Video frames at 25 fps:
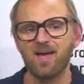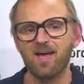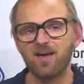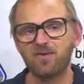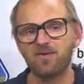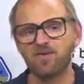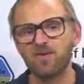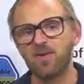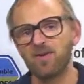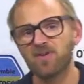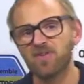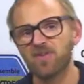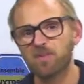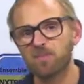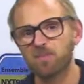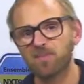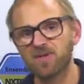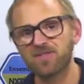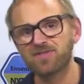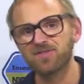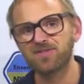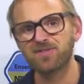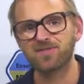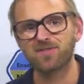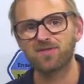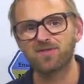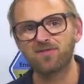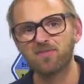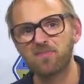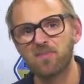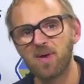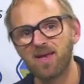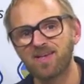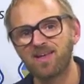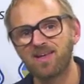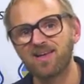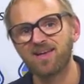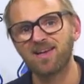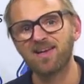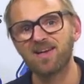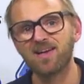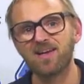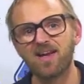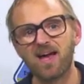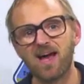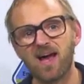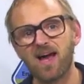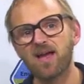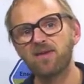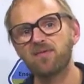If you're in the business of making a
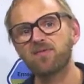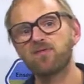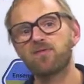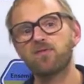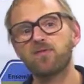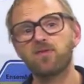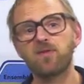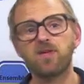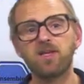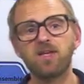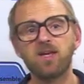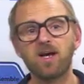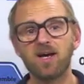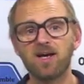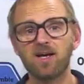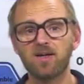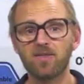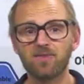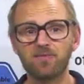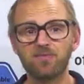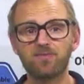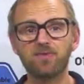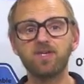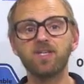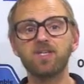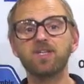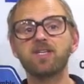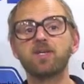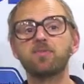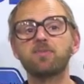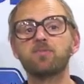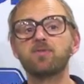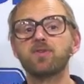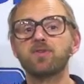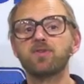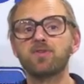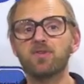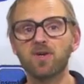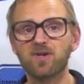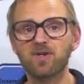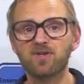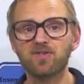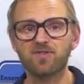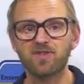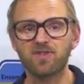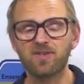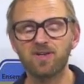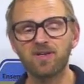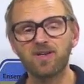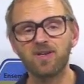live VR 3D
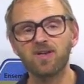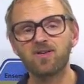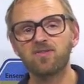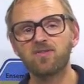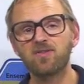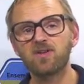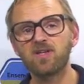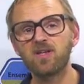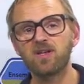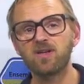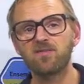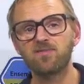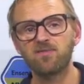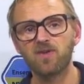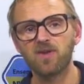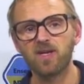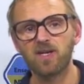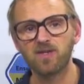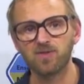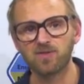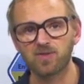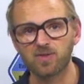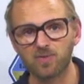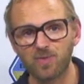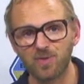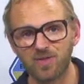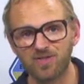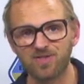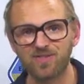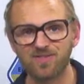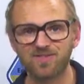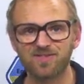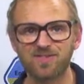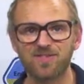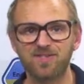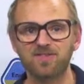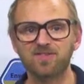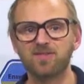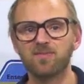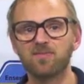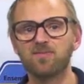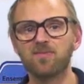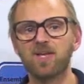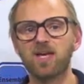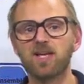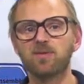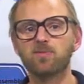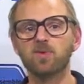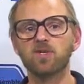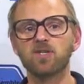production, you need a video switcher system
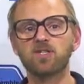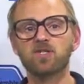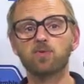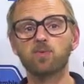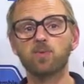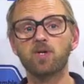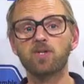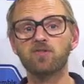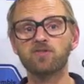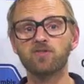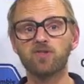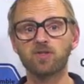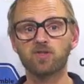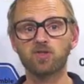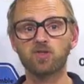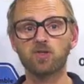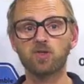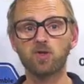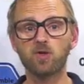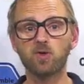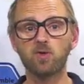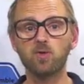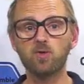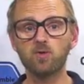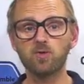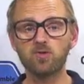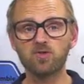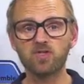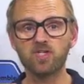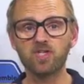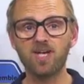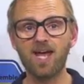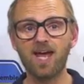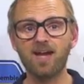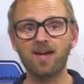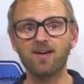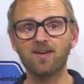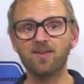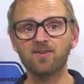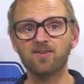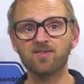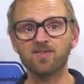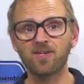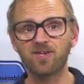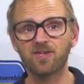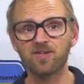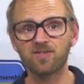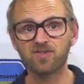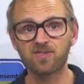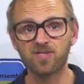that will switch the two
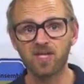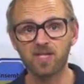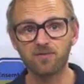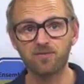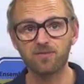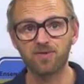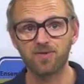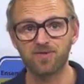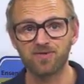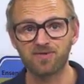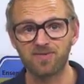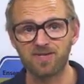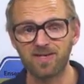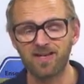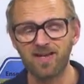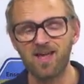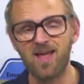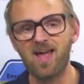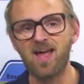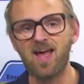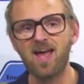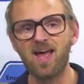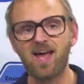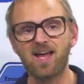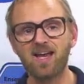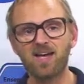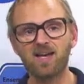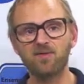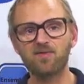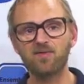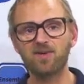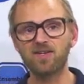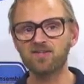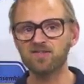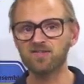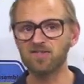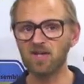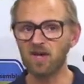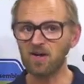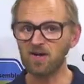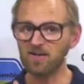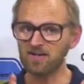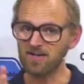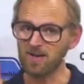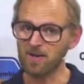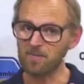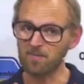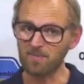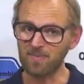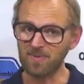channels synchronously. And if it's not
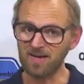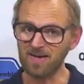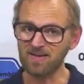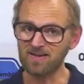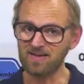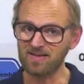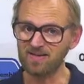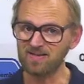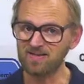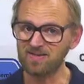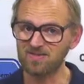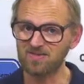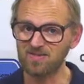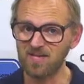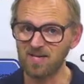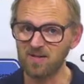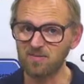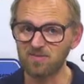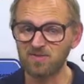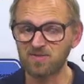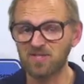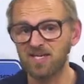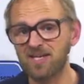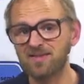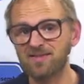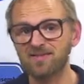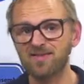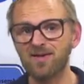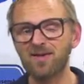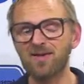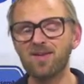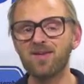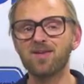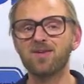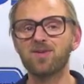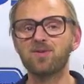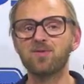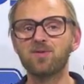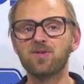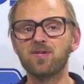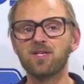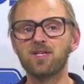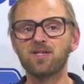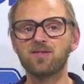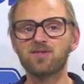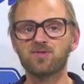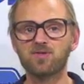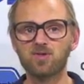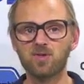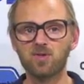embedded in the same signal, you
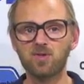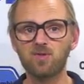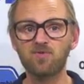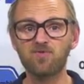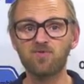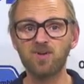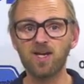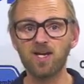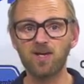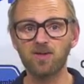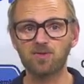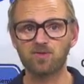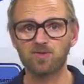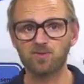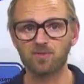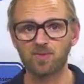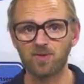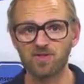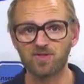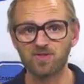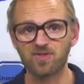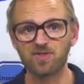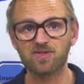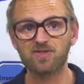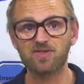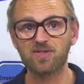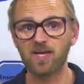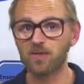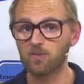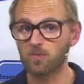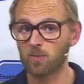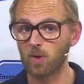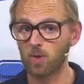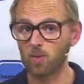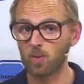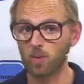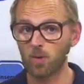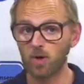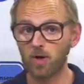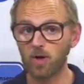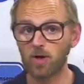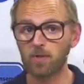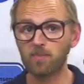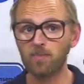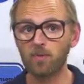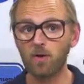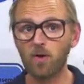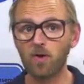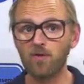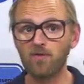need two video switches that will
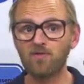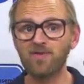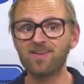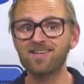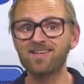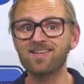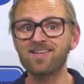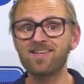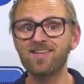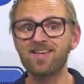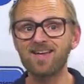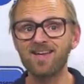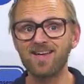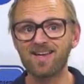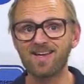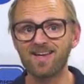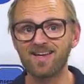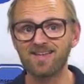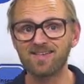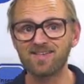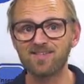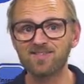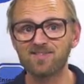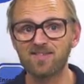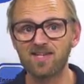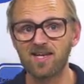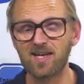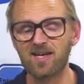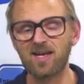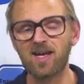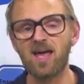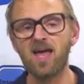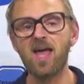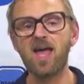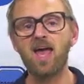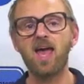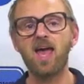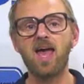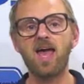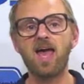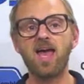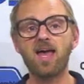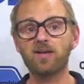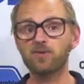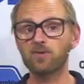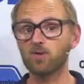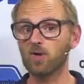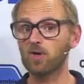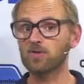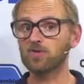work perfectly in sync.
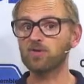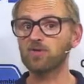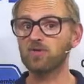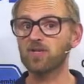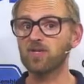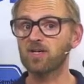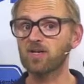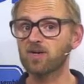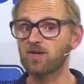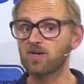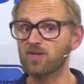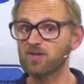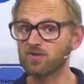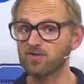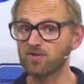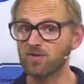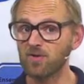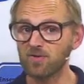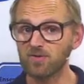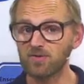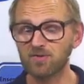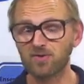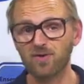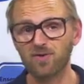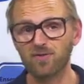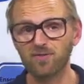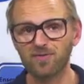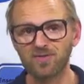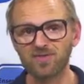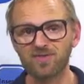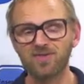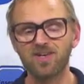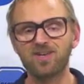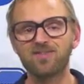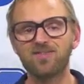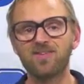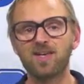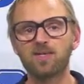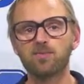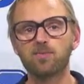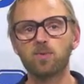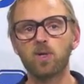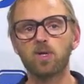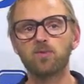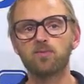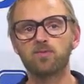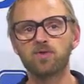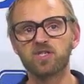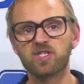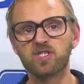And you also need a control surface that
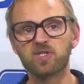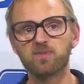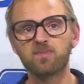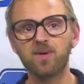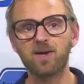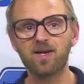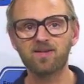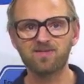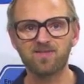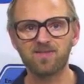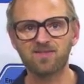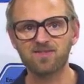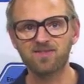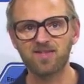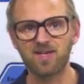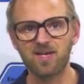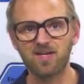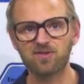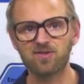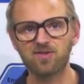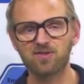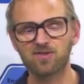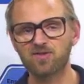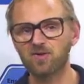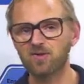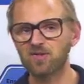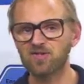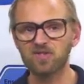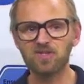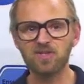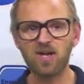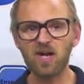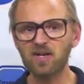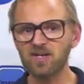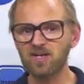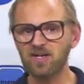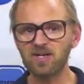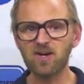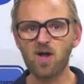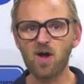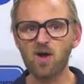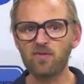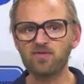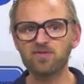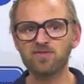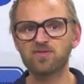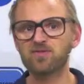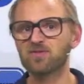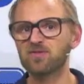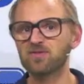will respect this nature. So it's not
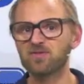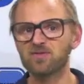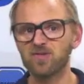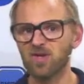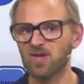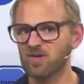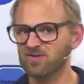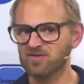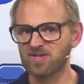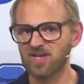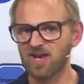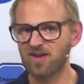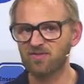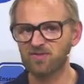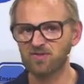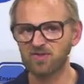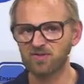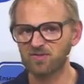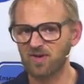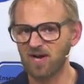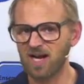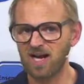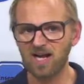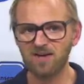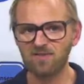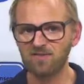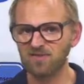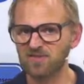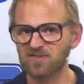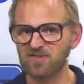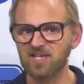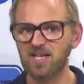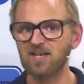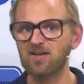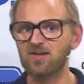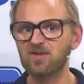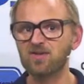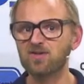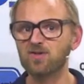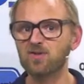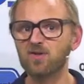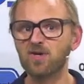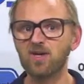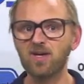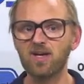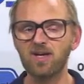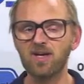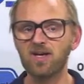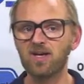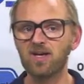enough to just have tri-level sync on
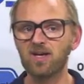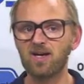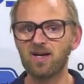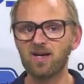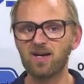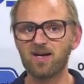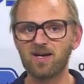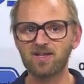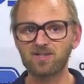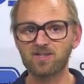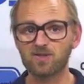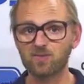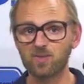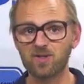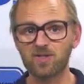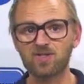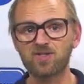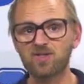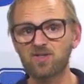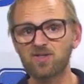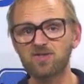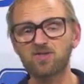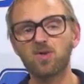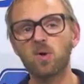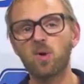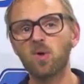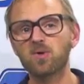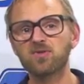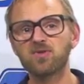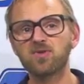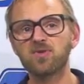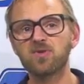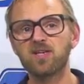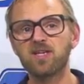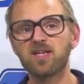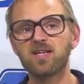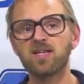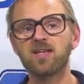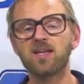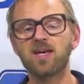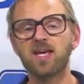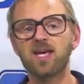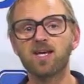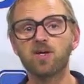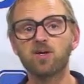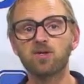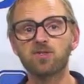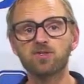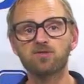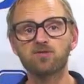your uh, switches. You also need
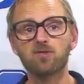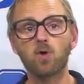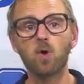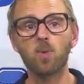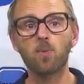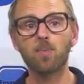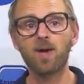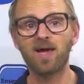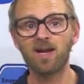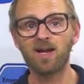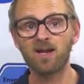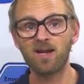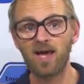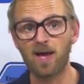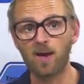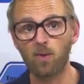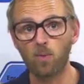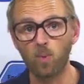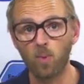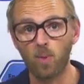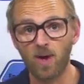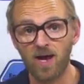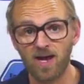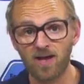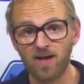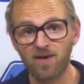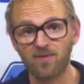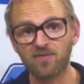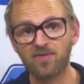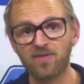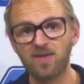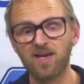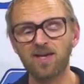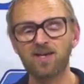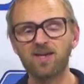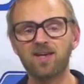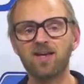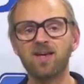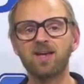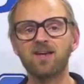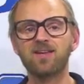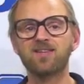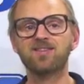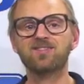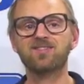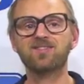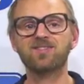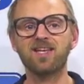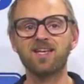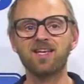a control panel aware of that
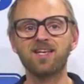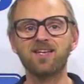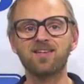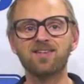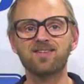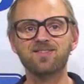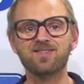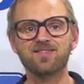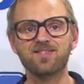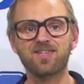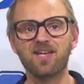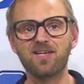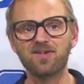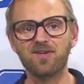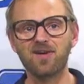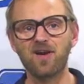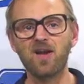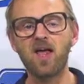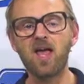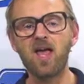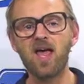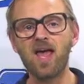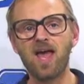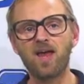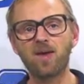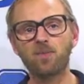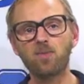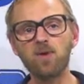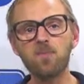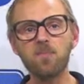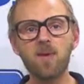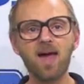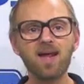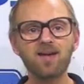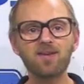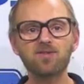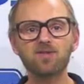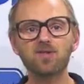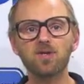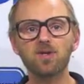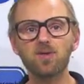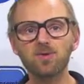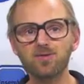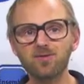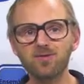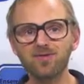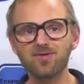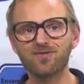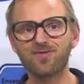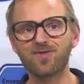sync signal. And we made a
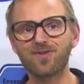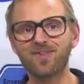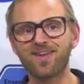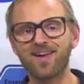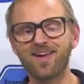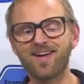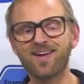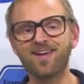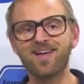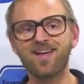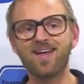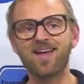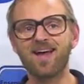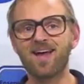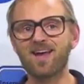solution for that.